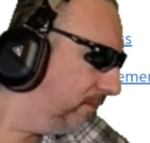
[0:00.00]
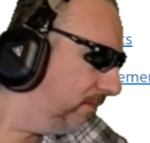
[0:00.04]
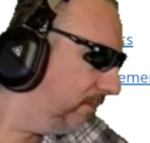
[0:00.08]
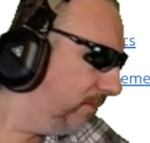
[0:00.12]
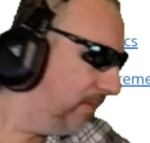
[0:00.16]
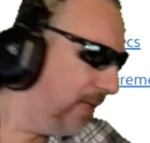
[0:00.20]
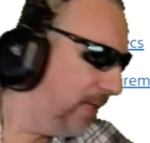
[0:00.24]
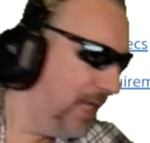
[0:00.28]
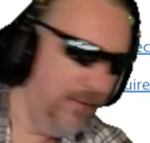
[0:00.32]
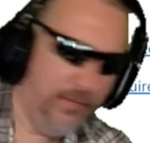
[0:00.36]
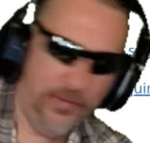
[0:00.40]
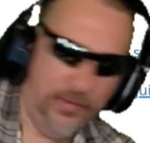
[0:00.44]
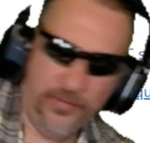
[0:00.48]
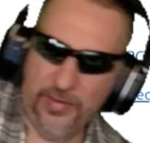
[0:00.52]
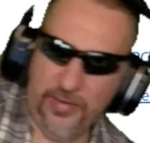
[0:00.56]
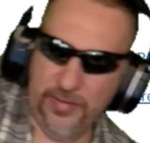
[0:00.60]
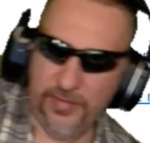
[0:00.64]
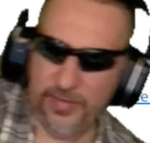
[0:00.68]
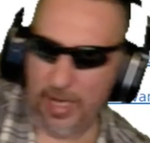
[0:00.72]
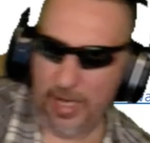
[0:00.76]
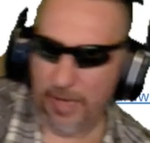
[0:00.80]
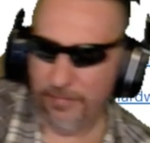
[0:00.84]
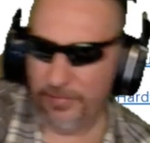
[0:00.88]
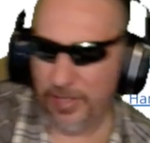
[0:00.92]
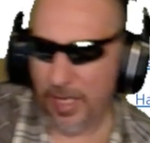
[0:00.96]
ever since
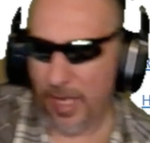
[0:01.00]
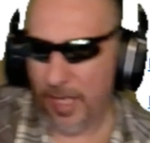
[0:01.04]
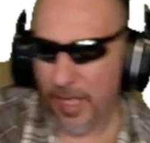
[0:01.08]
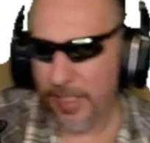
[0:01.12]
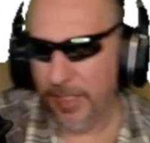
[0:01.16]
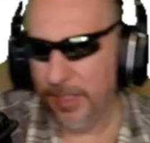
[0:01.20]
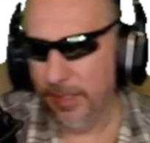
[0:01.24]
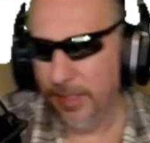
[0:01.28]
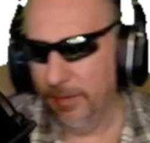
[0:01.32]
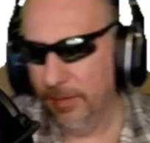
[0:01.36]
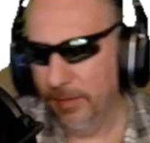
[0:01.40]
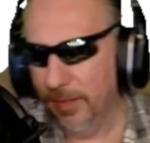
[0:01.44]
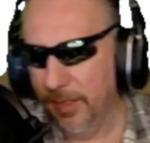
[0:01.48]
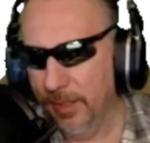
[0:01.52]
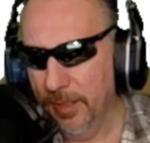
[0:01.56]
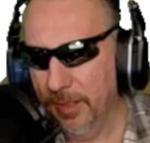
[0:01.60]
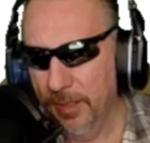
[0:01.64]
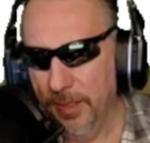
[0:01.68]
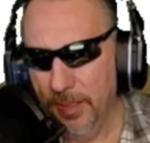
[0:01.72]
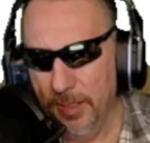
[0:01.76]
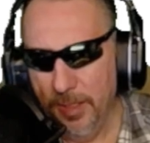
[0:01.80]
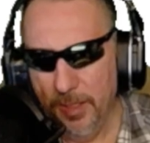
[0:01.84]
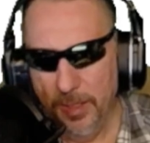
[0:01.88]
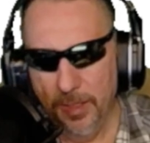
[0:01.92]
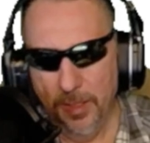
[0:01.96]
I've got it,
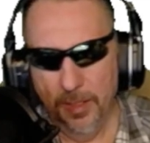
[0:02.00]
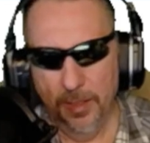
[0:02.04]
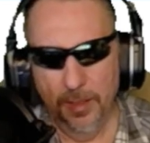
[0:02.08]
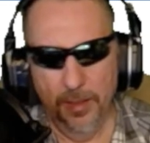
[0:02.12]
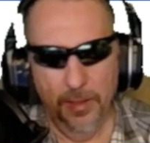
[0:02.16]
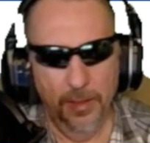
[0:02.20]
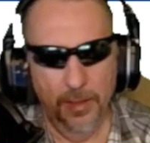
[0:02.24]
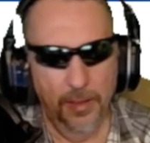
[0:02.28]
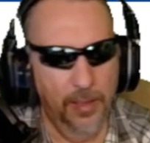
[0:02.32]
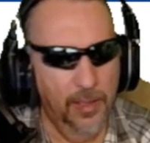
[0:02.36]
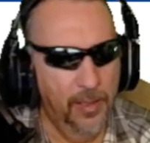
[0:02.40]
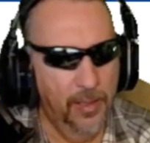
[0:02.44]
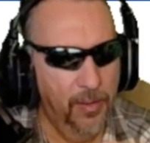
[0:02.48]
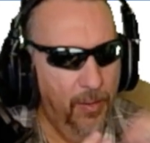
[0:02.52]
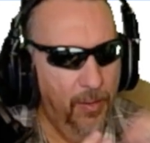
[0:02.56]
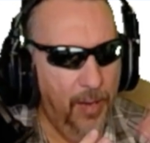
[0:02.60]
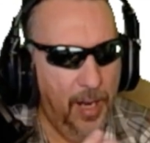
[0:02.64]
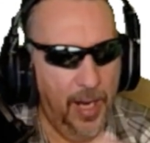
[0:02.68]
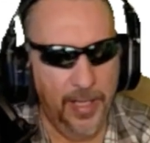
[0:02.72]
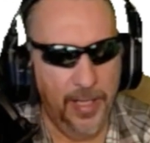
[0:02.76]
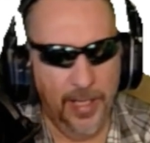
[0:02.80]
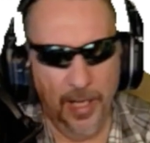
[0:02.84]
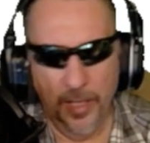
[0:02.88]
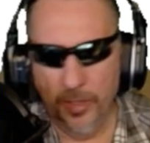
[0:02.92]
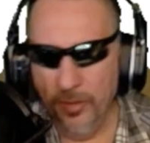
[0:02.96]
you know, I
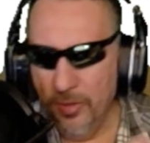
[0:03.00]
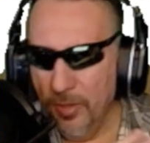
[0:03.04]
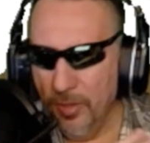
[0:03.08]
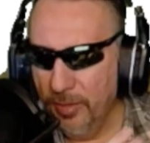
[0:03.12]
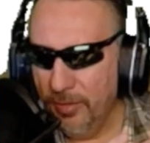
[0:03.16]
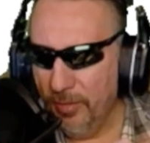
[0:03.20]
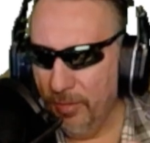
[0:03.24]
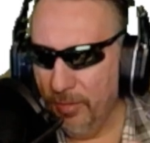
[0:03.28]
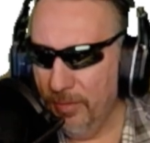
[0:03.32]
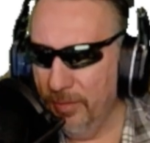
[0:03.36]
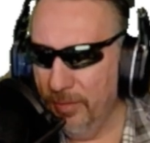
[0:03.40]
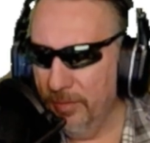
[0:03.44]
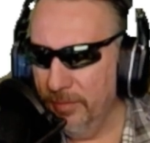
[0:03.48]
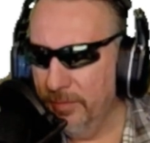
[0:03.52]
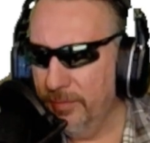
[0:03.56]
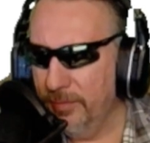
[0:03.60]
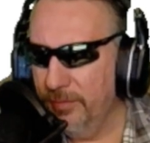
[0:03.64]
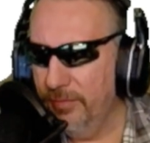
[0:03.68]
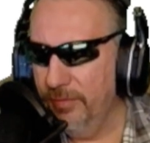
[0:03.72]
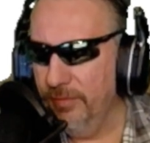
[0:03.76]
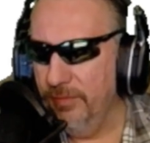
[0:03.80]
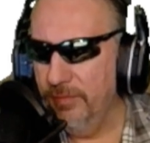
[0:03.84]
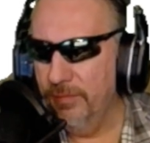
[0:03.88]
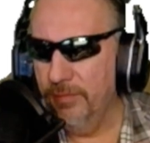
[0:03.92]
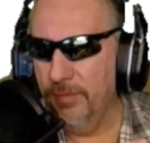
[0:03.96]
got hooked
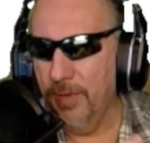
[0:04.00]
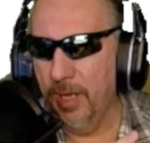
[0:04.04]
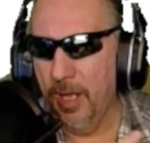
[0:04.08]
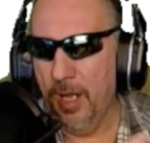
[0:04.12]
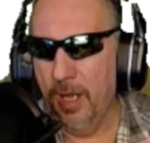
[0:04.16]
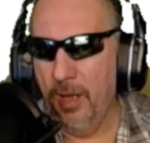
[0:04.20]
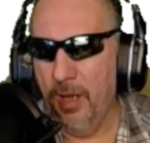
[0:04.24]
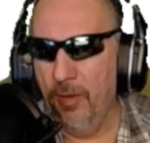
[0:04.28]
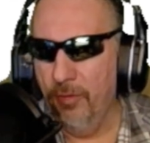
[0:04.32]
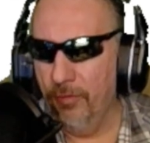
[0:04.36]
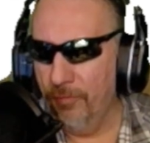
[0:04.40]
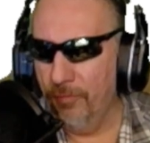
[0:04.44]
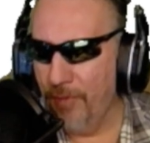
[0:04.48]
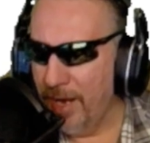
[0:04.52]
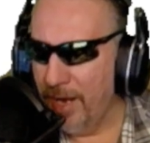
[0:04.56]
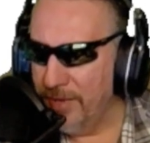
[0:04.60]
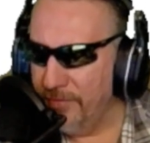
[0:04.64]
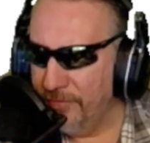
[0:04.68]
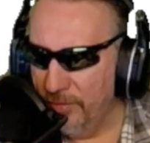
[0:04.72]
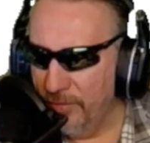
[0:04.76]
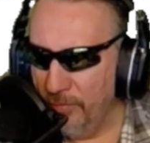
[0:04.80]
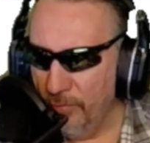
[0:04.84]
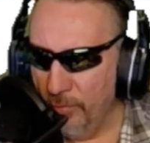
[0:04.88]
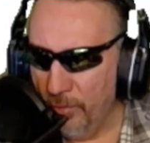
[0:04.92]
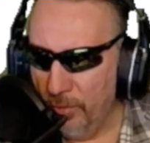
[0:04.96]
onto uh,
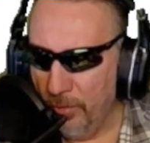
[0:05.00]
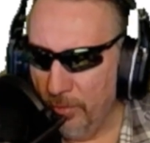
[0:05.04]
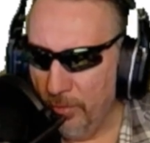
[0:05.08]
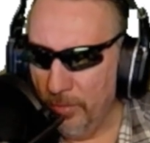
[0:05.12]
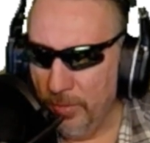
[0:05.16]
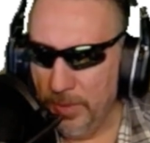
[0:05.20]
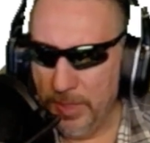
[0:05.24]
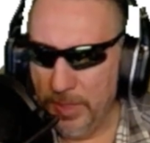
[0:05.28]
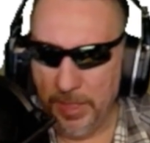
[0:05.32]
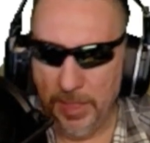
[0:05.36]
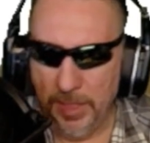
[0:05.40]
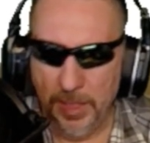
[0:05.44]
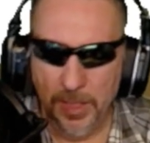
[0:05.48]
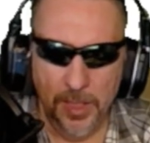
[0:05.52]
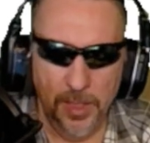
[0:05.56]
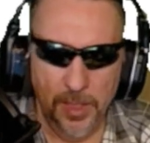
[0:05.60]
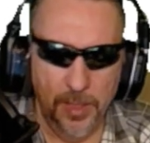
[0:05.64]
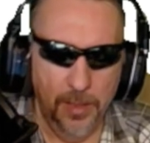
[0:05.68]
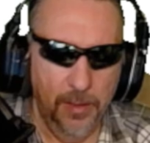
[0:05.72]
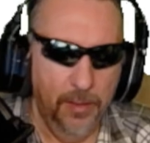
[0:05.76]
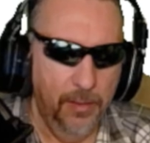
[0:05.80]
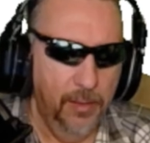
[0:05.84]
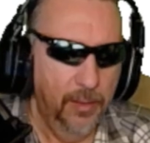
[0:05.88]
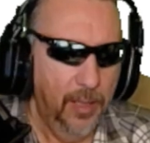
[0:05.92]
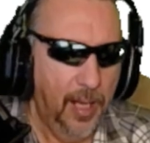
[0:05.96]
Horizon World, and
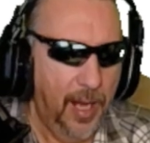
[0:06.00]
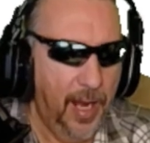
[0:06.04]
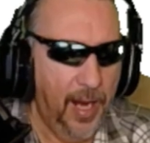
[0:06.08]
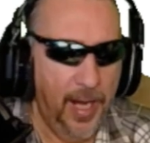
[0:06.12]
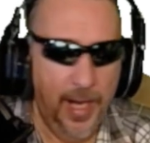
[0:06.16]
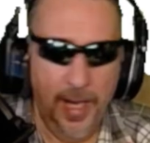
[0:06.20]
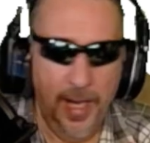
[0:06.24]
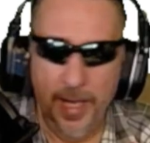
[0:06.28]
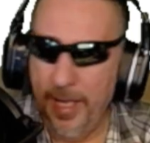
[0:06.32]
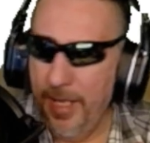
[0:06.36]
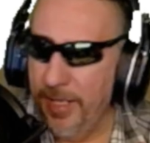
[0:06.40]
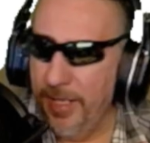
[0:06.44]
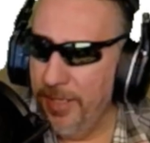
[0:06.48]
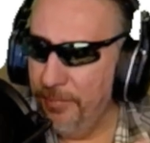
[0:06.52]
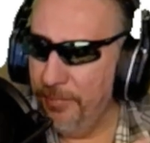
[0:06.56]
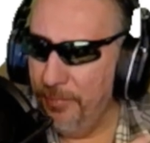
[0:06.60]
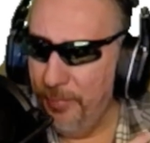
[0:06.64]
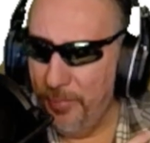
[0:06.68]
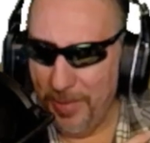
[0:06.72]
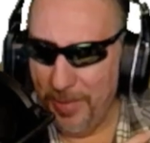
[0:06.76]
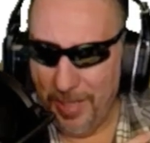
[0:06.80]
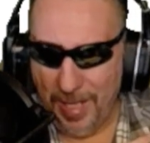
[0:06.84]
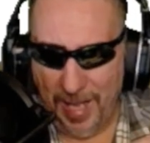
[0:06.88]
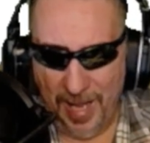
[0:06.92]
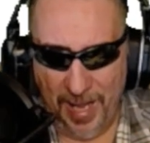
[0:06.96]
I had a
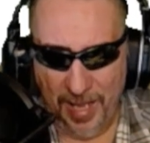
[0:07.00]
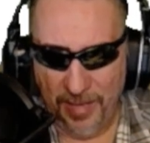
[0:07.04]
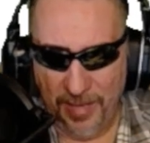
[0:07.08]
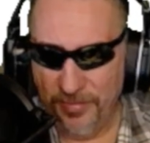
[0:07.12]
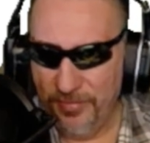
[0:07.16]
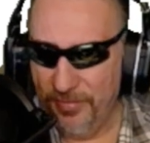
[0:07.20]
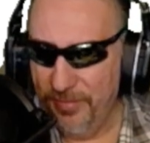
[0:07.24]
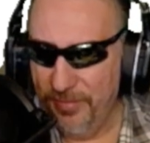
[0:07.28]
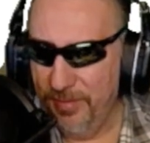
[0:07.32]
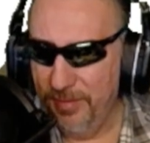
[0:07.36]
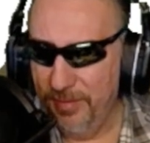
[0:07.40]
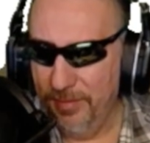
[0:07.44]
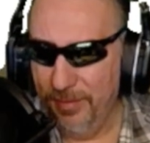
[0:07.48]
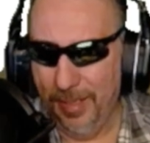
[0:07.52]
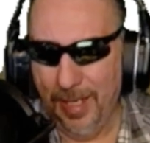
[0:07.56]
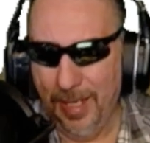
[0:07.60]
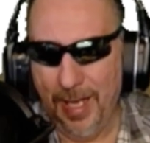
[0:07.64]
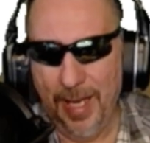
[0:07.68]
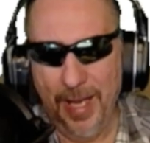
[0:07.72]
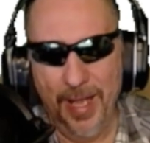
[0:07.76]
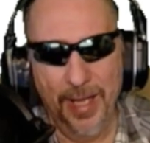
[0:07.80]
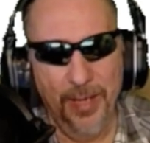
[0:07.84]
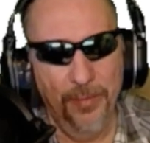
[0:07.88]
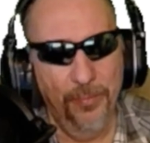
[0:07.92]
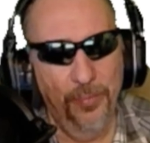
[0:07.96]
blast. I
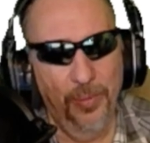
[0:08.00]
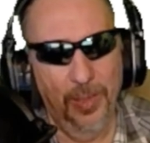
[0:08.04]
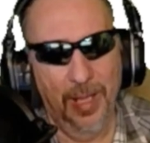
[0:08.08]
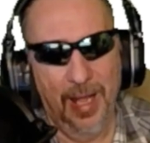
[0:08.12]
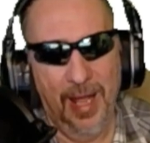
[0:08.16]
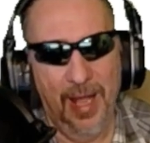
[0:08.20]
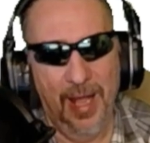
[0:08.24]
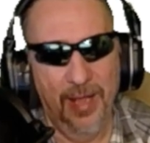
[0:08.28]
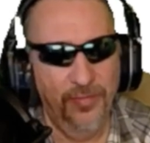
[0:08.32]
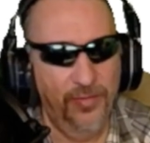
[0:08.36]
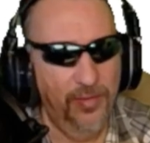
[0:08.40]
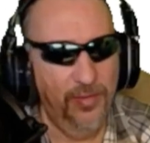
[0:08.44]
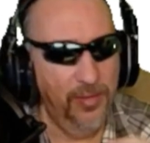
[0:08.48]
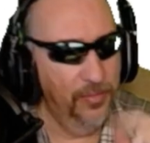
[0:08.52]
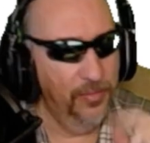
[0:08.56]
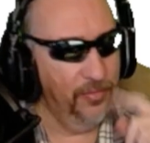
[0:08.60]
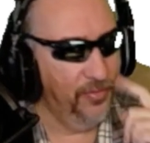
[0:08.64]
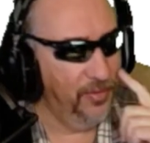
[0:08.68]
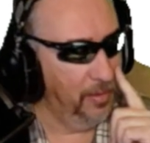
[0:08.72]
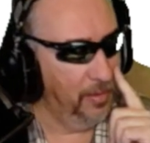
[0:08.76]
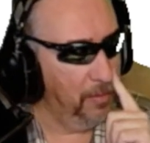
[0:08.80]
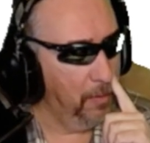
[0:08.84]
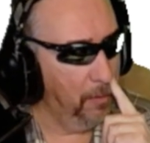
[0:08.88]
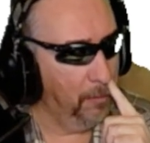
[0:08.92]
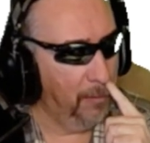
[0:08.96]
had a blast
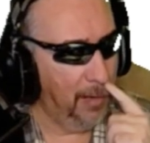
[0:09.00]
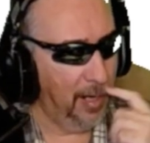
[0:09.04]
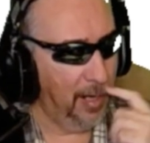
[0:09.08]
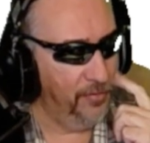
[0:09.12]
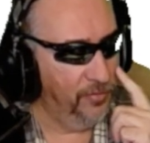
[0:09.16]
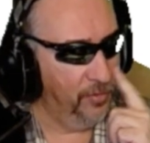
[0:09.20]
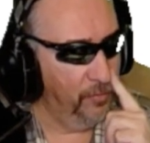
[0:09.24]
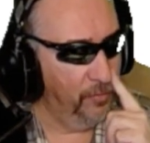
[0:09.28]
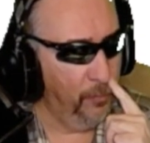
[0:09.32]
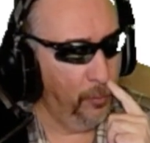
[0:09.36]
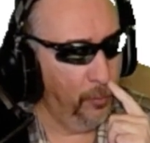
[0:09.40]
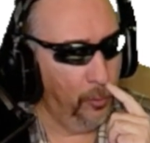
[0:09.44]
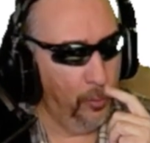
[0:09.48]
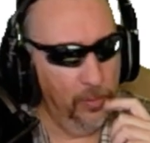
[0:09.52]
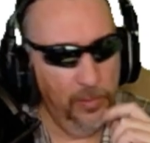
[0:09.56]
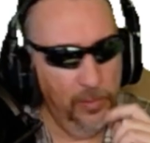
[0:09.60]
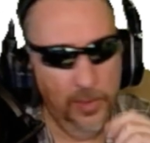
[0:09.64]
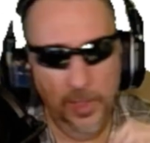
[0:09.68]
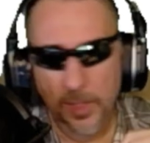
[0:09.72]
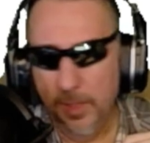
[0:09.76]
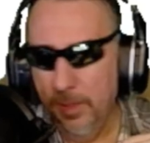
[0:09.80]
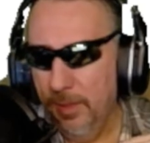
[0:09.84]
using Horizon World.